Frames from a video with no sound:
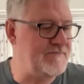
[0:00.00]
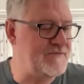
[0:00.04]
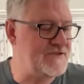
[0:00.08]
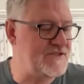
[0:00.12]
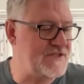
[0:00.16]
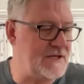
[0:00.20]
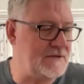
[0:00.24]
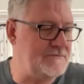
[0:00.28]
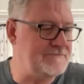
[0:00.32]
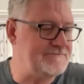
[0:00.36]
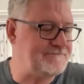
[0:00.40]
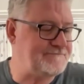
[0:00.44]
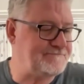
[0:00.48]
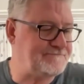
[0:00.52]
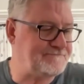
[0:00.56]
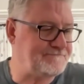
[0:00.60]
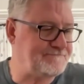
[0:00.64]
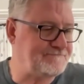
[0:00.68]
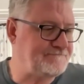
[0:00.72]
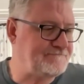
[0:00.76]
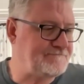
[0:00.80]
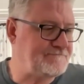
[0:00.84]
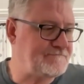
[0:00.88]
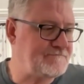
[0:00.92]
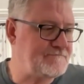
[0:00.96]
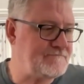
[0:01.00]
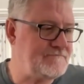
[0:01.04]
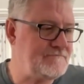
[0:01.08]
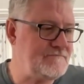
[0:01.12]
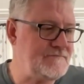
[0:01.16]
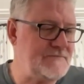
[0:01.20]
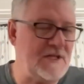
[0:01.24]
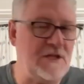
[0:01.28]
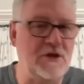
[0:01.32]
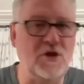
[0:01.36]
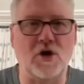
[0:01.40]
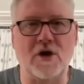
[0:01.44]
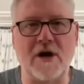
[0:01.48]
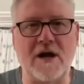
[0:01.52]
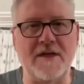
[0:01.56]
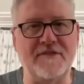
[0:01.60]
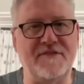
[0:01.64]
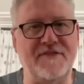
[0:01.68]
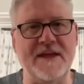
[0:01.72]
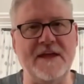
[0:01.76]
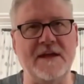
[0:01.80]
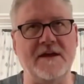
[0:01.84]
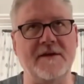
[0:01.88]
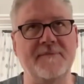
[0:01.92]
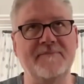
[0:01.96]
So look, I
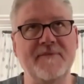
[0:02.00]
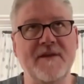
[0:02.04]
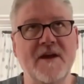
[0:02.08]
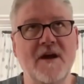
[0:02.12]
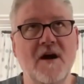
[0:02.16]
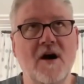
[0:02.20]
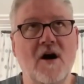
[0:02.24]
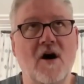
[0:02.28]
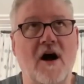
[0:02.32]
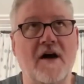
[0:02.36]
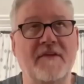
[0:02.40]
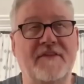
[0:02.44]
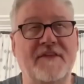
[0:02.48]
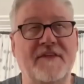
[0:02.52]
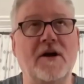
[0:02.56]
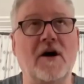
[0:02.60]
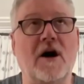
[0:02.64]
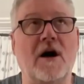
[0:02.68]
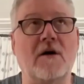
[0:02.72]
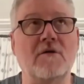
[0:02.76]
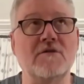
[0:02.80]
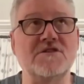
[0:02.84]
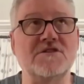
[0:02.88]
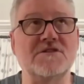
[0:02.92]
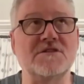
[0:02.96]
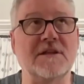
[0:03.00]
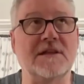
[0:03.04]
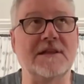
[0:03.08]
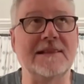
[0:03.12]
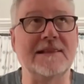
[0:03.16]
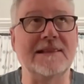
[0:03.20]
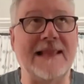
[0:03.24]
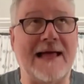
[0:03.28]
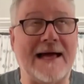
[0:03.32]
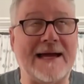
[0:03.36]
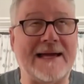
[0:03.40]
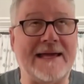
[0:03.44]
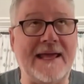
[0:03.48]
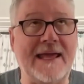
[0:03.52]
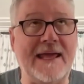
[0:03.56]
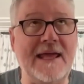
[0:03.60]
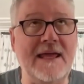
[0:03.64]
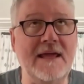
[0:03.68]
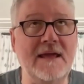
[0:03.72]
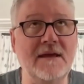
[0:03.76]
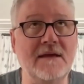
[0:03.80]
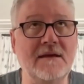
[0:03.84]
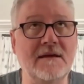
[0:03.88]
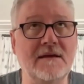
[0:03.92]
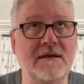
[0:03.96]
think I was
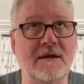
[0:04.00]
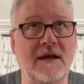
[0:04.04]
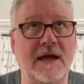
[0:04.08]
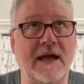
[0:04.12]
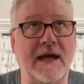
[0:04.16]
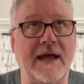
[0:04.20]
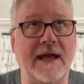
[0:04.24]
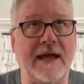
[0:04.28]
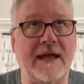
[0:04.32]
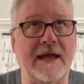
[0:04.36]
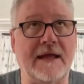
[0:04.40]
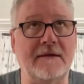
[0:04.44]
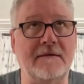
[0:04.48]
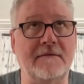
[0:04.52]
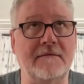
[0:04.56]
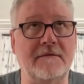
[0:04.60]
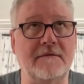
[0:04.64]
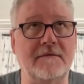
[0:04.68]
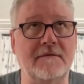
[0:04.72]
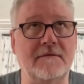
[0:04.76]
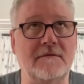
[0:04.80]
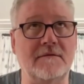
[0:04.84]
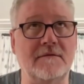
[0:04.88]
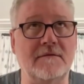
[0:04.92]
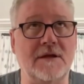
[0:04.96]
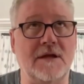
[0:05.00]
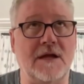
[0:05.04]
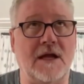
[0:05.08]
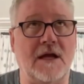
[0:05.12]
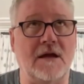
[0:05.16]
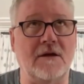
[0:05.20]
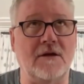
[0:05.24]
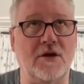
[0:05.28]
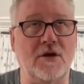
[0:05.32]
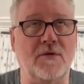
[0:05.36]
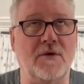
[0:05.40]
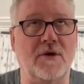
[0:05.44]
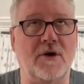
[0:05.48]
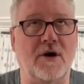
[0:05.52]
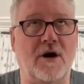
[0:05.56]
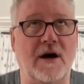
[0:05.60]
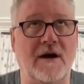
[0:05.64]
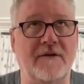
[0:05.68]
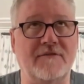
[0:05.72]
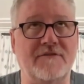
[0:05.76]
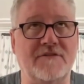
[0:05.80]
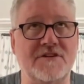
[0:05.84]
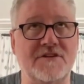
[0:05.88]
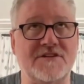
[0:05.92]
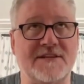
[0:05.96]
lucky, and you know, you and I
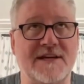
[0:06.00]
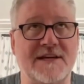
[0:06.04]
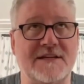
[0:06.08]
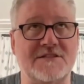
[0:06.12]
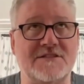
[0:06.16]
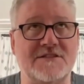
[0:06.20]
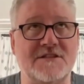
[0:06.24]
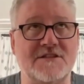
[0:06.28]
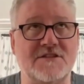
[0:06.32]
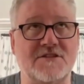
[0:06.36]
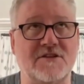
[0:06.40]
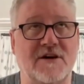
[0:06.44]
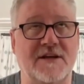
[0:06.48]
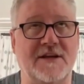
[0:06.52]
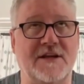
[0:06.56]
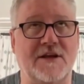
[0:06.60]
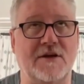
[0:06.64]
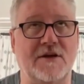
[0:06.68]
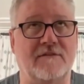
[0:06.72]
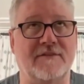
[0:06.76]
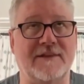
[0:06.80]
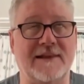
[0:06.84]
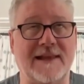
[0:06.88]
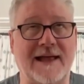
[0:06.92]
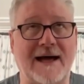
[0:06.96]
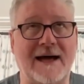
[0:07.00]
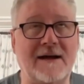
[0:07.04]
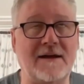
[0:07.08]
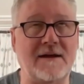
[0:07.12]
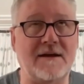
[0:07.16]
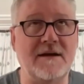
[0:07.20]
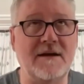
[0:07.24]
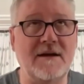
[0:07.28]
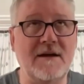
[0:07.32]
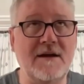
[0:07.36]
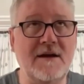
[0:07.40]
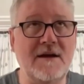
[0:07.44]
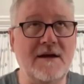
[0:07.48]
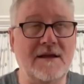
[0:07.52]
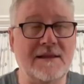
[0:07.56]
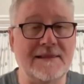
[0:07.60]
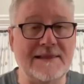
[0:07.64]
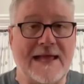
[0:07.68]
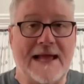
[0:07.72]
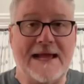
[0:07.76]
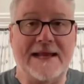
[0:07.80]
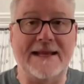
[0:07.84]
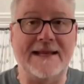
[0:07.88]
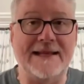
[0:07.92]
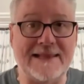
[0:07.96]
have discussed this idea of luck.
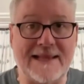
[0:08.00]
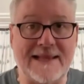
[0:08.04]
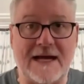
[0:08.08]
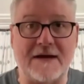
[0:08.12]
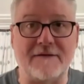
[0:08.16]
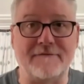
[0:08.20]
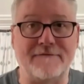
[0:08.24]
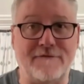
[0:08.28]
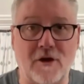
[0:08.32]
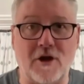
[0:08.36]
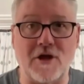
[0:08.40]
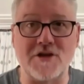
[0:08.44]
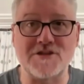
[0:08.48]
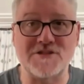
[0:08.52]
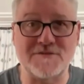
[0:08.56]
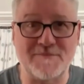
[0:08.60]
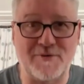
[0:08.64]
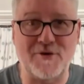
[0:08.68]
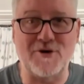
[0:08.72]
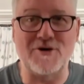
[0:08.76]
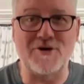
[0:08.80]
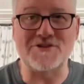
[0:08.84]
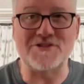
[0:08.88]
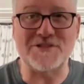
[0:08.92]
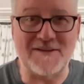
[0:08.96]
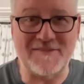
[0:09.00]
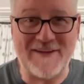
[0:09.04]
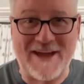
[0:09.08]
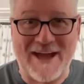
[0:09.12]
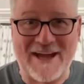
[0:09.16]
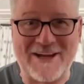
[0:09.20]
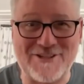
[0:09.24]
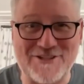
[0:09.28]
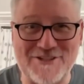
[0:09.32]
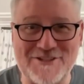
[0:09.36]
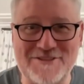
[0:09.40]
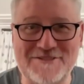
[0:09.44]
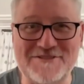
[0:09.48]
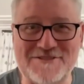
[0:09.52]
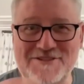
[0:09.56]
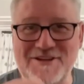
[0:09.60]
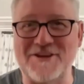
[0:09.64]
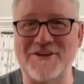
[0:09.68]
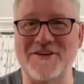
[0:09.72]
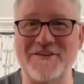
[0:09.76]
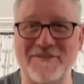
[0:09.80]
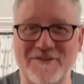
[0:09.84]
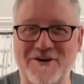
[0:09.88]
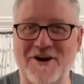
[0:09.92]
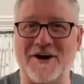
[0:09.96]
Lady luck follows a person of action. So
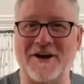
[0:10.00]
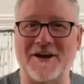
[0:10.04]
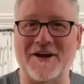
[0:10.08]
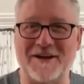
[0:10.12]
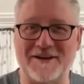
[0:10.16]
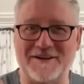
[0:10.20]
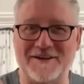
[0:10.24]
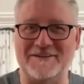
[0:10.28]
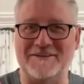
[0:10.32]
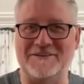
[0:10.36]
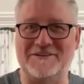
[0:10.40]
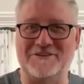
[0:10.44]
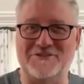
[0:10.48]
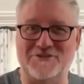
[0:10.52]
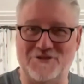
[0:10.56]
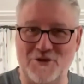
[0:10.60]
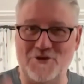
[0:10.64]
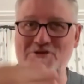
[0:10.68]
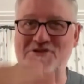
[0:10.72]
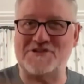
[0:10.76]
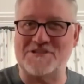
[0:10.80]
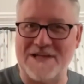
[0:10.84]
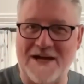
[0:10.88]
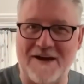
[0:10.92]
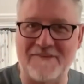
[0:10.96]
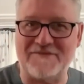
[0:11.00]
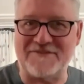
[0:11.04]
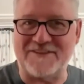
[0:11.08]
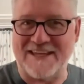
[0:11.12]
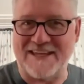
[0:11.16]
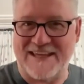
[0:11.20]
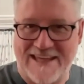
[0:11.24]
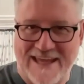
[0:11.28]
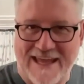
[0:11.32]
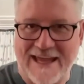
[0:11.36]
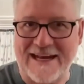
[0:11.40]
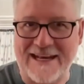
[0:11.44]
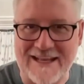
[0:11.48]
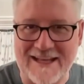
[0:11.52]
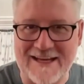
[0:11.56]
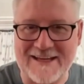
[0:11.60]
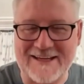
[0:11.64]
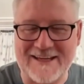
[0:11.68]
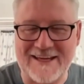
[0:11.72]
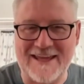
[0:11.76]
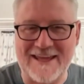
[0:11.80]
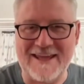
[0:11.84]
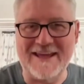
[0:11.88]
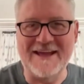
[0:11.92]
you've got to do stuff to get lucky.